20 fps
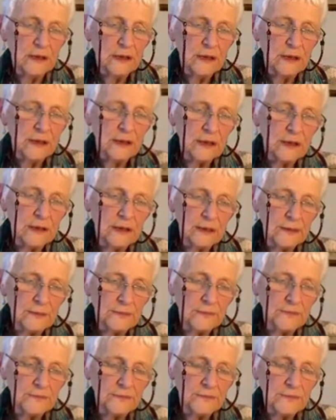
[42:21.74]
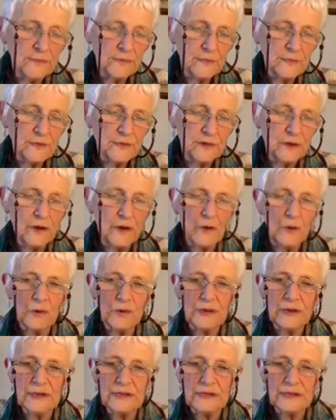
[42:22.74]
the
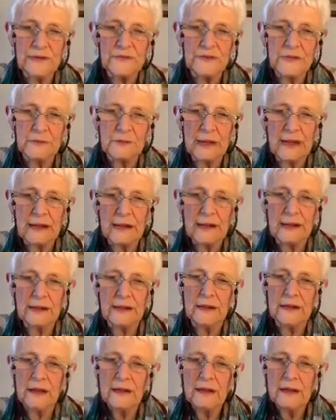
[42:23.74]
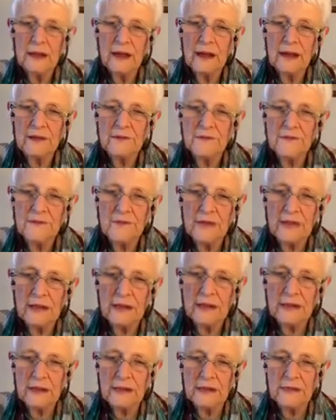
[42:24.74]
coldness of the metal. I feel
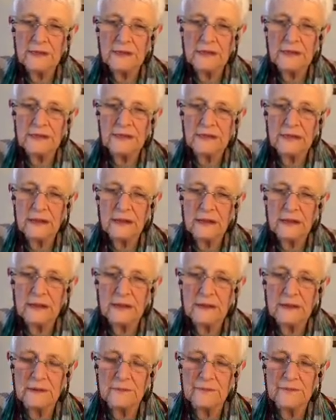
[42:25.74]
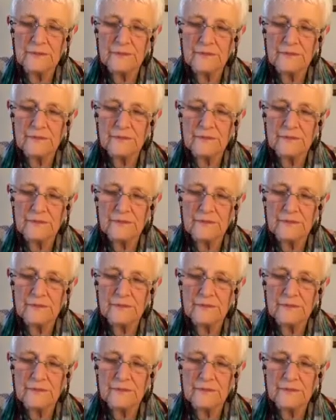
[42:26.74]
that I